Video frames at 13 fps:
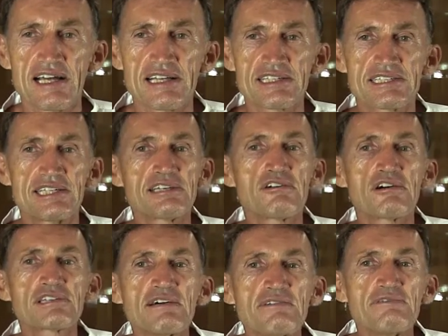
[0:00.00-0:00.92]
she
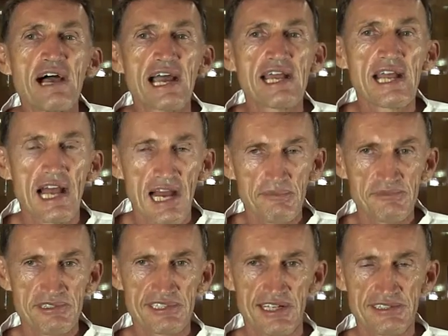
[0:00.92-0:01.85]
got very
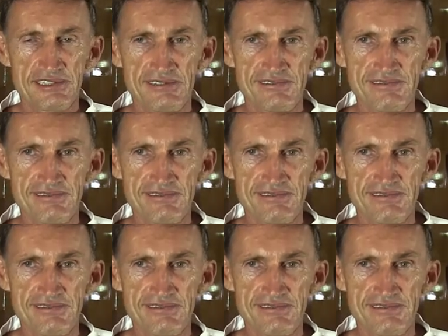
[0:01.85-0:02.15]
upset.